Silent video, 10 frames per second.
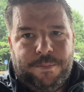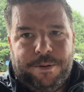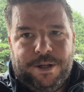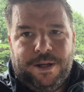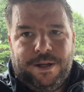
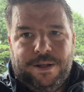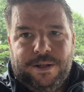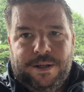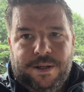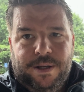but
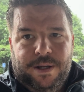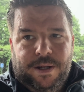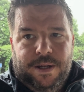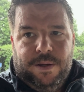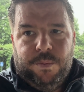
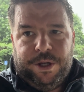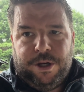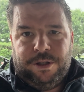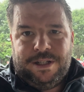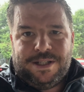we
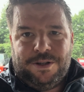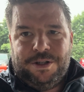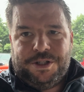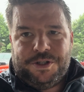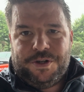got this on
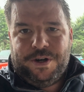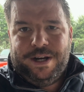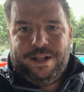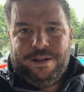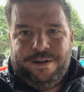the
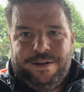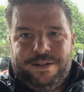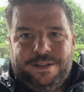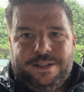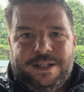trailer
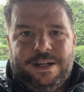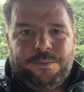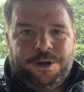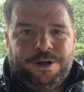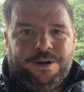and
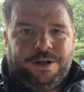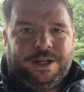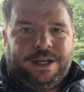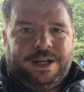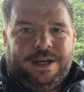we're
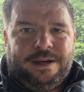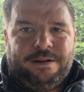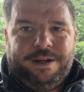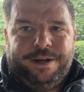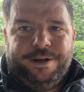getting out
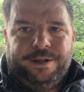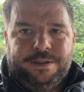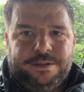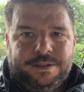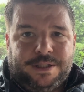of here.
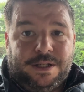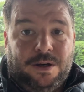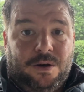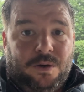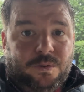Let's
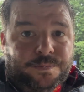go.